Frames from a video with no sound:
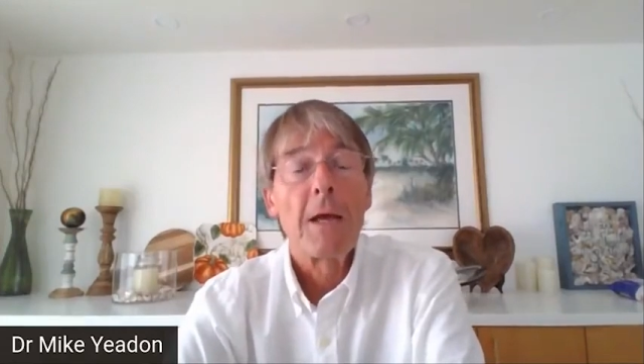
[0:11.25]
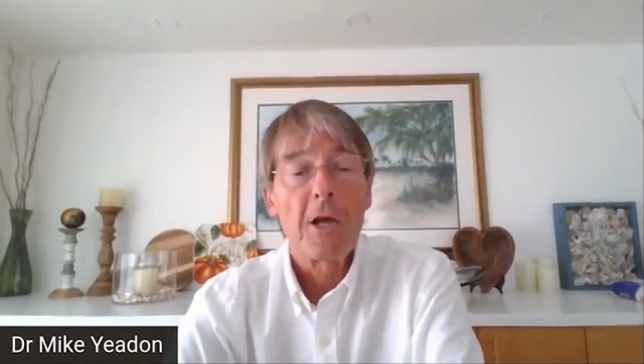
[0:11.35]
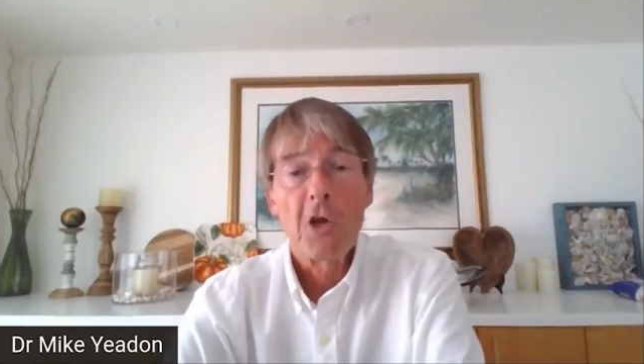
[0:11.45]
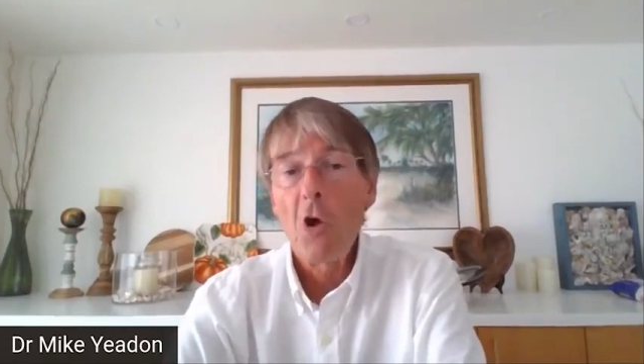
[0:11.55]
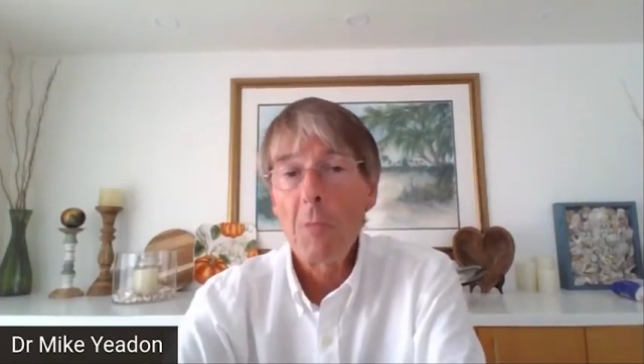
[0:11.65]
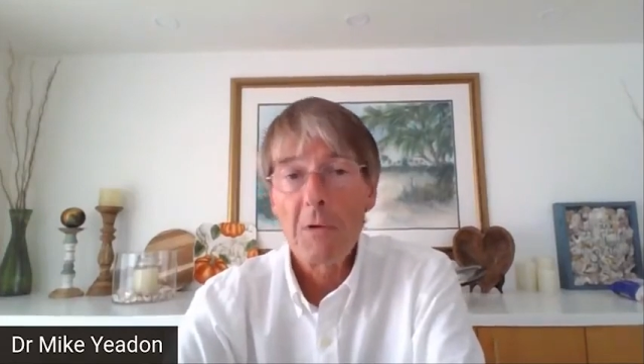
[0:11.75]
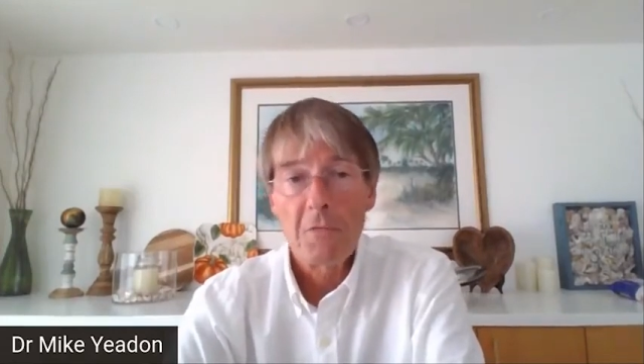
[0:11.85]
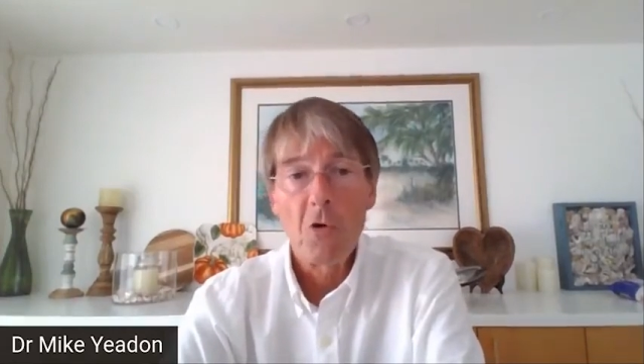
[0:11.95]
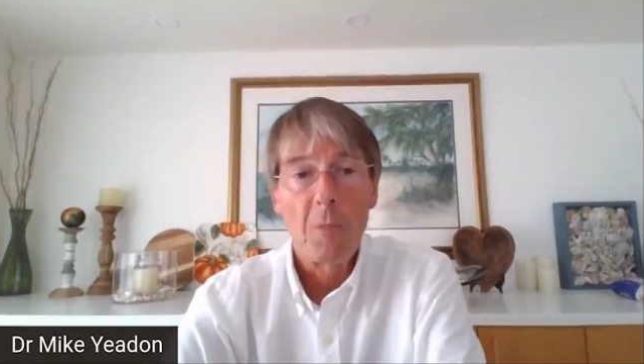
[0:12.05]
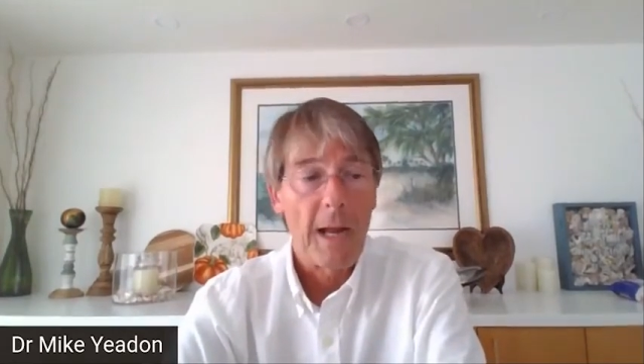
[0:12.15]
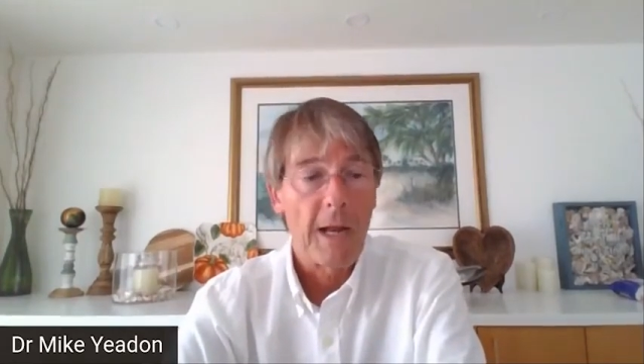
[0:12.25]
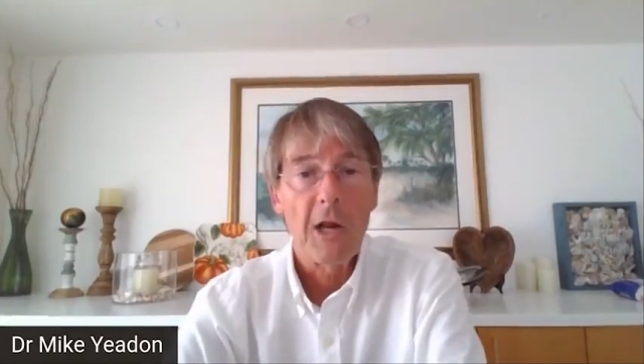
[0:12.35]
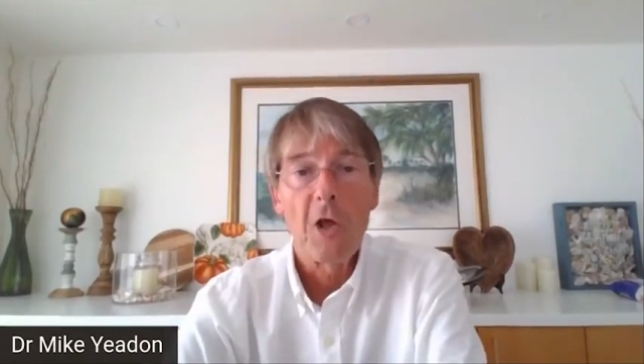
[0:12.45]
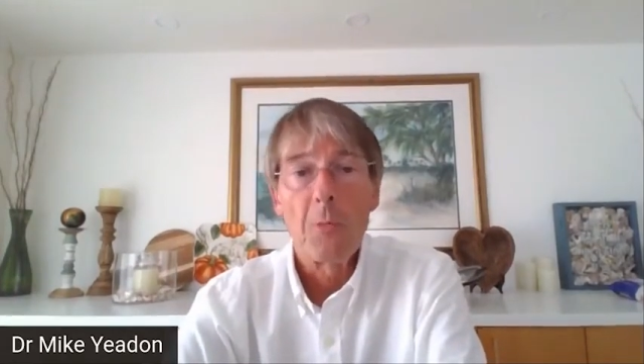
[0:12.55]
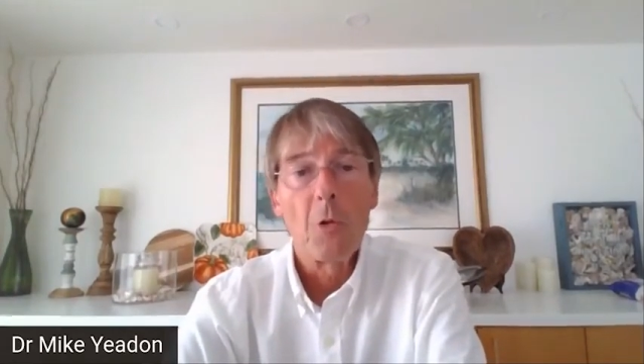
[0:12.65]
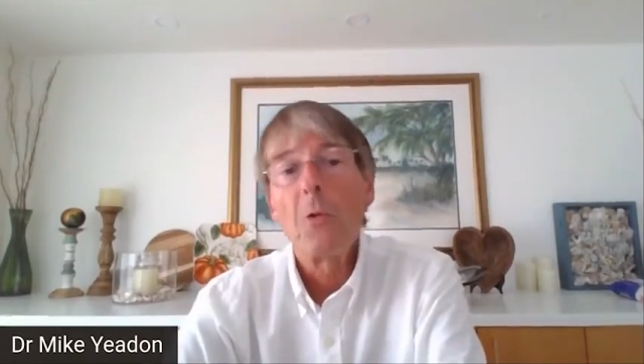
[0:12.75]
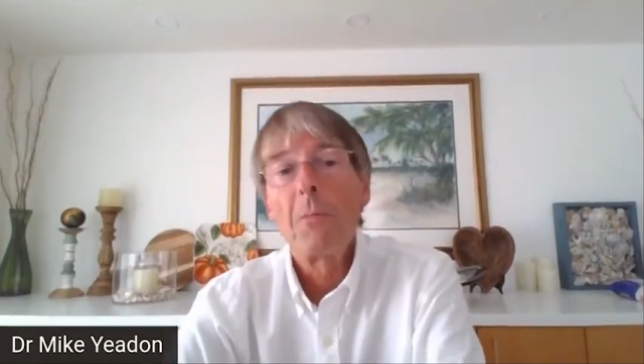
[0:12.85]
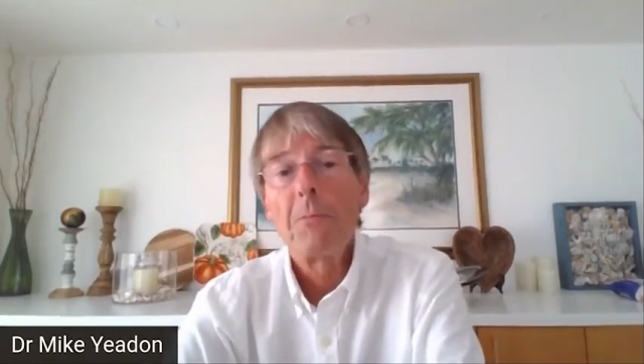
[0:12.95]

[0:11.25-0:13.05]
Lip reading: a common format, global